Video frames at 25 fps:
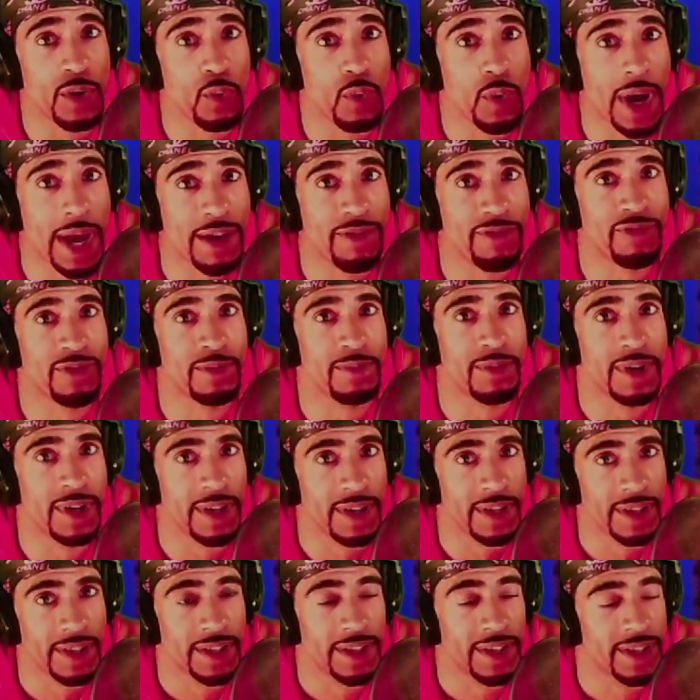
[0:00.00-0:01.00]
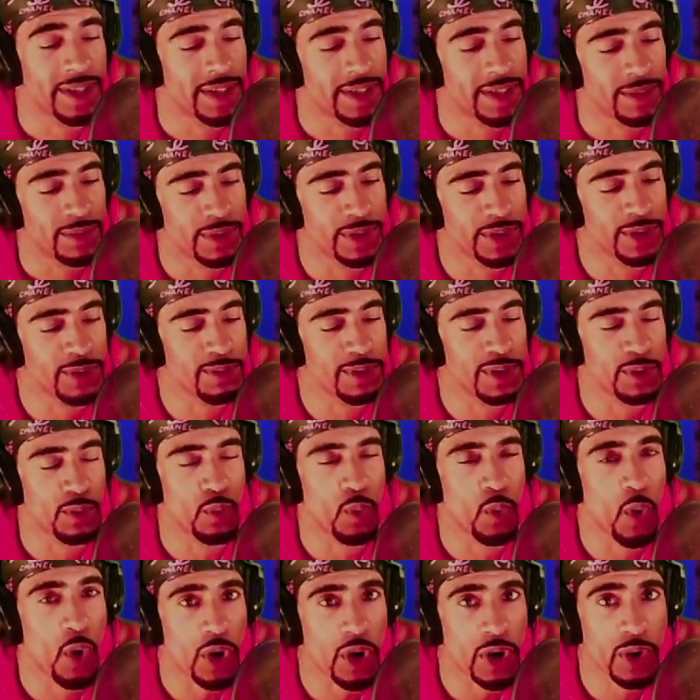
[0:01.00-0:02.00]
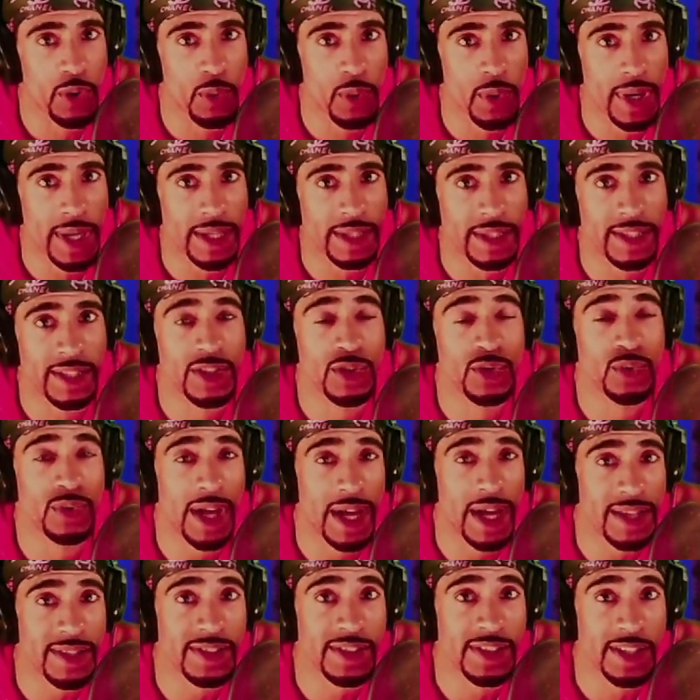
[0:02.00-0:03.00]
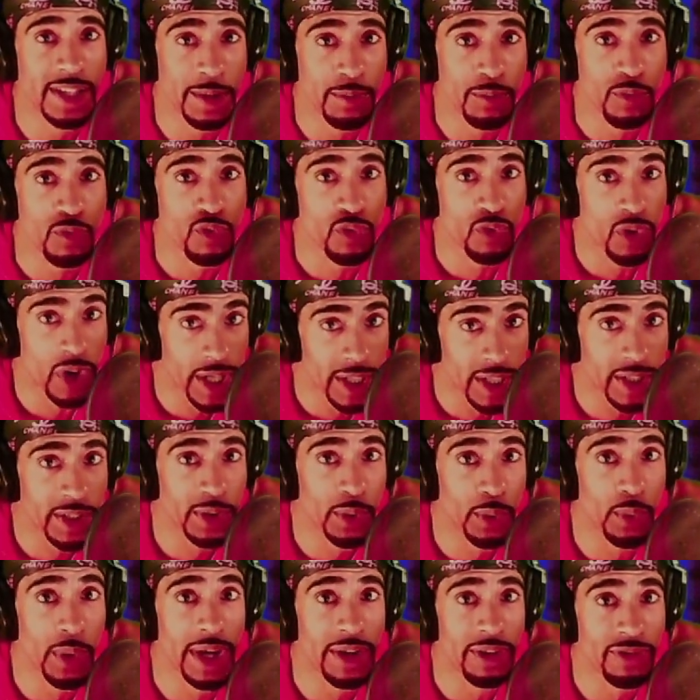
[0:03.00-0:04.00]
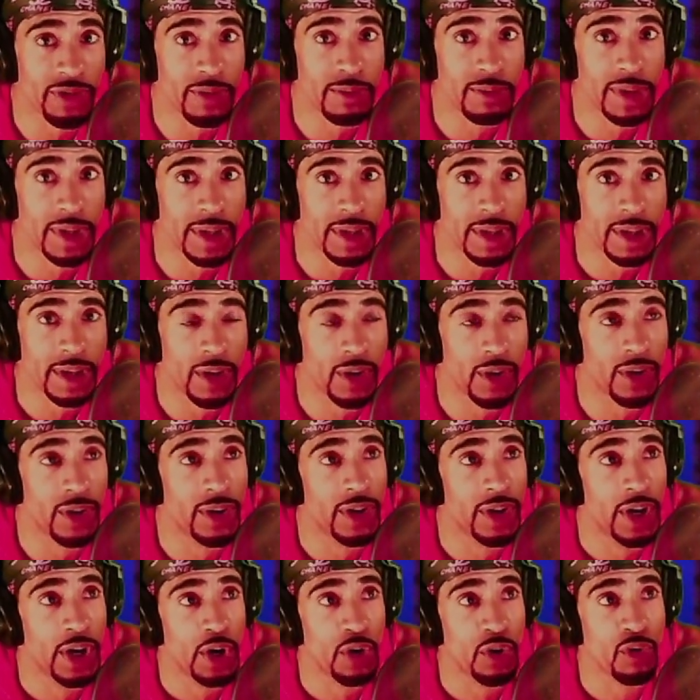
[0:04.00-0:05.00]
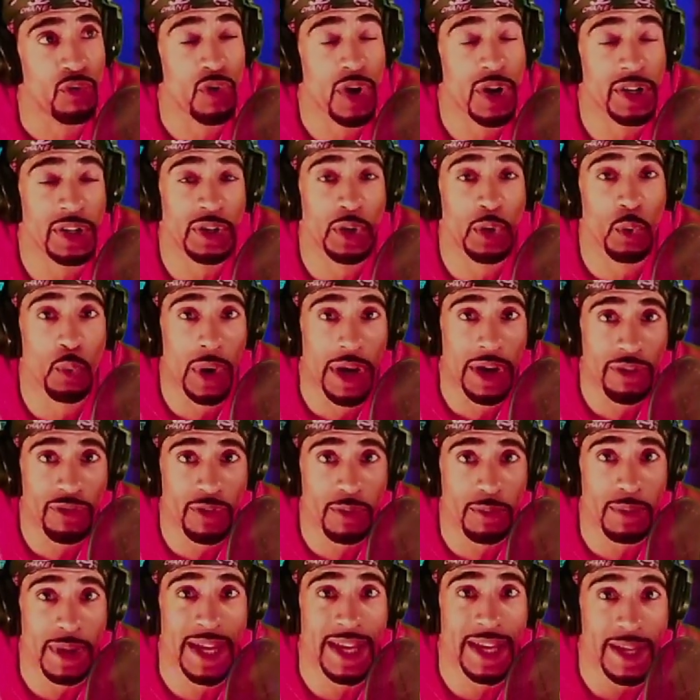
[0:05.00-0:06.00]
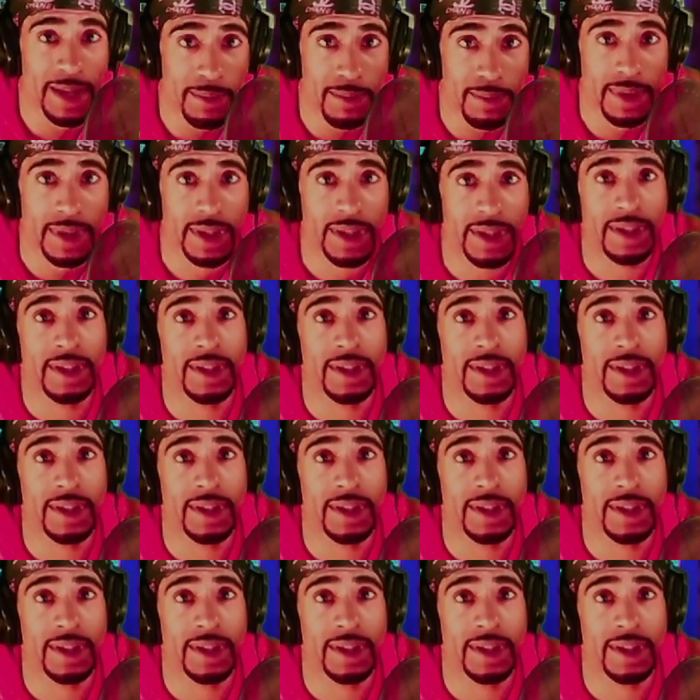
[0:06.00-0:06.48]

away from her. What do you mean walk away? Did you not see him running away from her or running away from him?